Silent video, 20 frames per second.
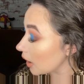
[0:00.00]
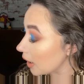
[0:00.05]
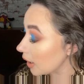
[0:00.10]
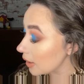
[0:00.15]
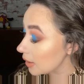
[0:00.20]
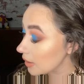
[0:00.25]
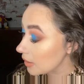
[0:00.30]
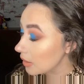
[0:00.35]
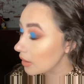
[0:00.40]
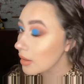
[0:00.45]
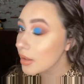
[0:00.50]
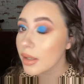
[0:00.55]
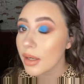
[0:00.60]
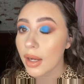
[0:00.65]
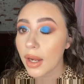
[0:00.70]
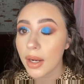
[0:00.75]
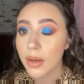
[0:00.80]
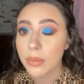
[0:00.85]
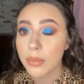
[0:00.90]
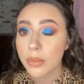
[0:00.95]
eye look
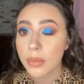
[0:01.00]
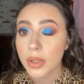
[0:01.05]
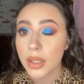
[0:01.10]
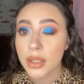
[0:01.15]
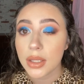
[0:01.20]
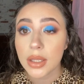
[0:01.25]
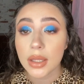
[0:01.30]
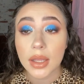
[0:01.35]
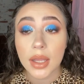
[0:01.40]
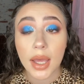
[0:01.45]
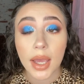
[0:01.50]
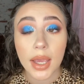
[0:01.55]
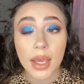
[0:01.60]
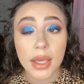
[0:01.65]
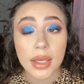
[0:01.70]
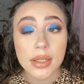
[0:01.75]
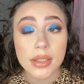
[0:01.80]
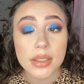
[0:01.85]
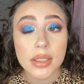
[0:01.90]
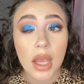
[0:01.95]
I really
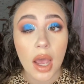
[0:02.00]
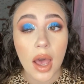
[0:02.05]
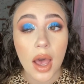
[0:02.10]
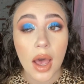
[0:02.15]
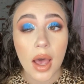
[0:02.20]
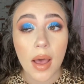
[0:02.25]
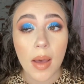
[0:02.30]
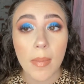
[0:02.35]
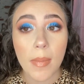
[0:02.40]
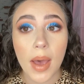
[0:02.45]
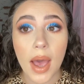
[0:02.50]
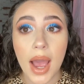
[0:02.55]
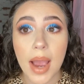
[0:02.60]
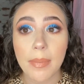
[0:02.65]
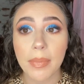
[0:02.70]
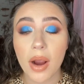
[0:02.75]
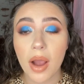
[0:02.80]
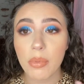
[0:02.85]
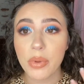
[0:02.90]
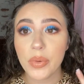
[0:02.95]
liked. I
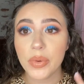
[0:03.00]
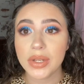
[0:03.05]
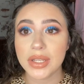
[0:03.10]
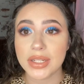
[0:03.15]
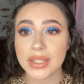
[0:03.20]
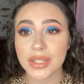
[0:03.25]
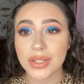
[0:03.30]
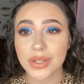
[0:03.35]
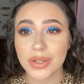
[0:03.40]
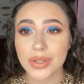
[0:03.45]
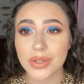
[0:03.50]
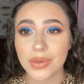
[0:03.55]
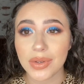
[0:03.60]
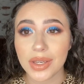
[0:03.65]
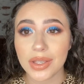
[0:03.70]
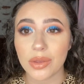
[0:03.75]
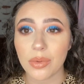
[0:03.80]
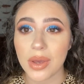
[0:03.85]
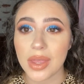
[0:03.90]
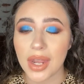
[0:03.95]
probably would continue doing
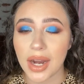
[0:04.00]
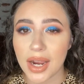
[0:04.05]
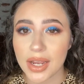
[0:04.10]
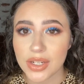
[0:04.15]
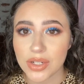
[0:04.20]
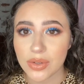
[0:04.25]
it the way that I do